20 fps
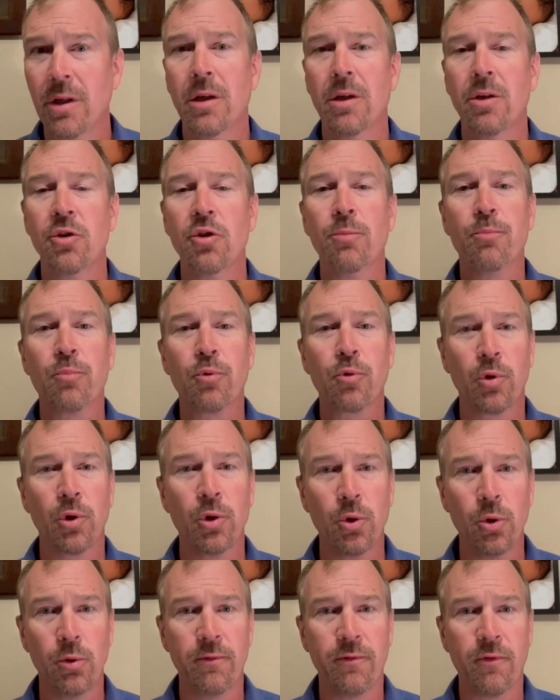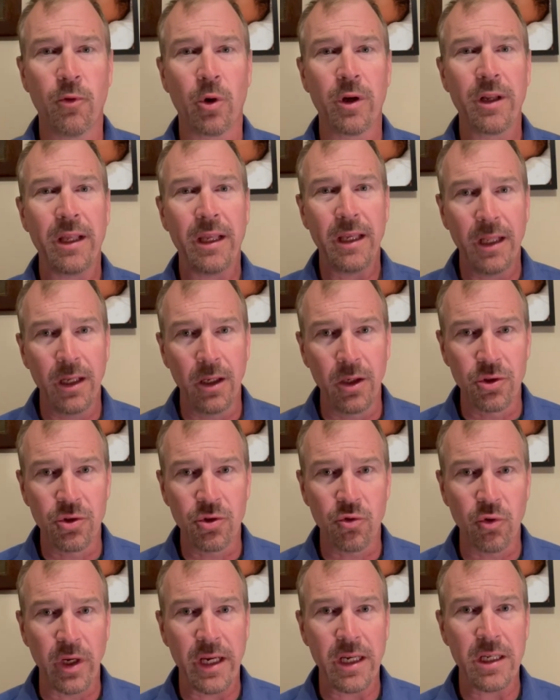to prove or to
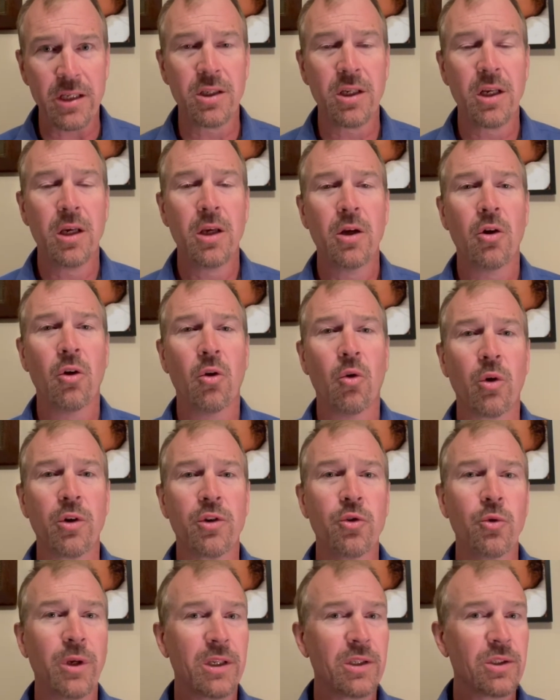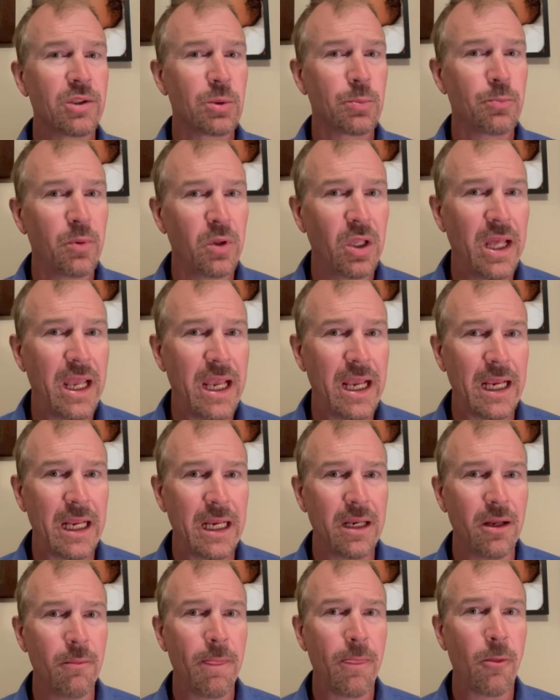illustrate or to
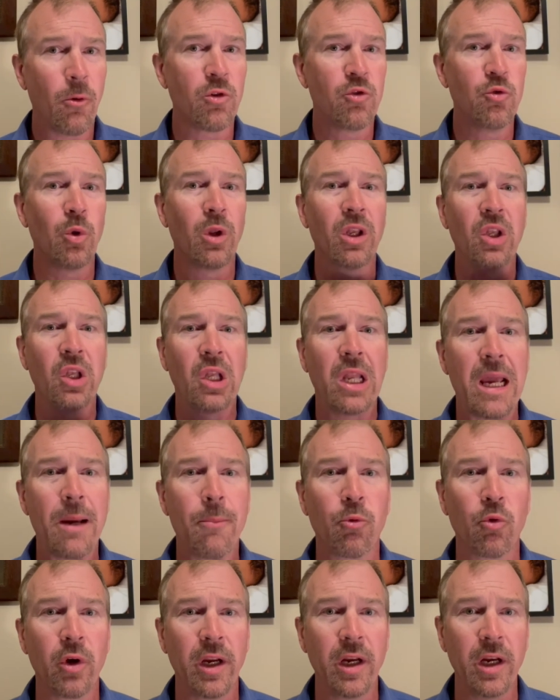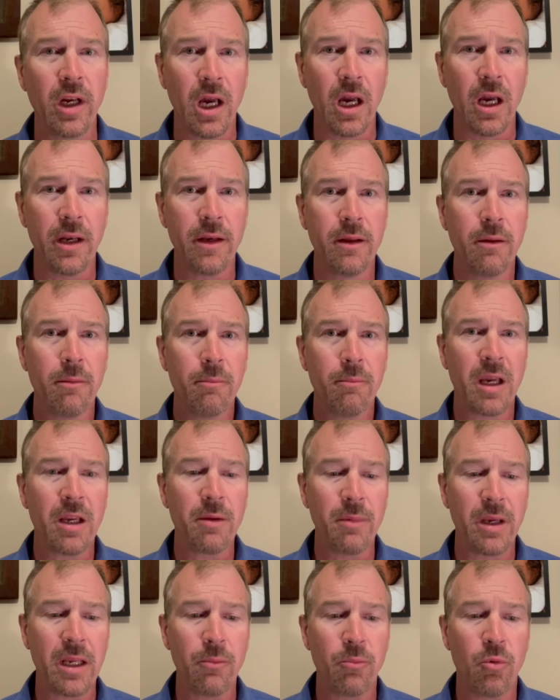explain or to elaborate on my
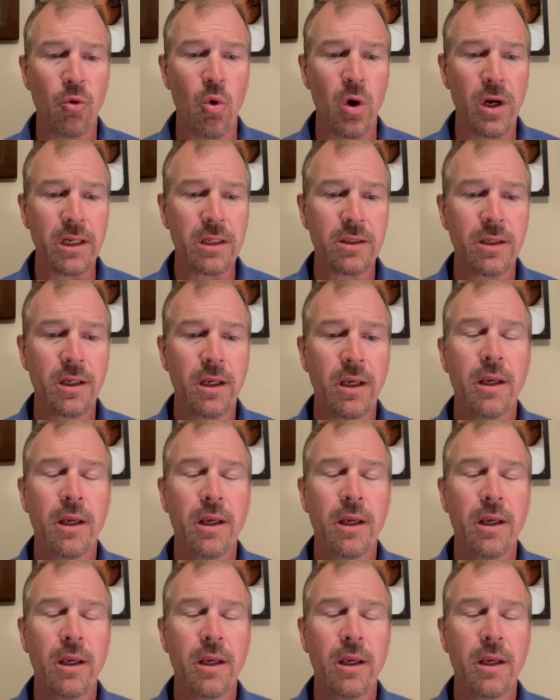main point.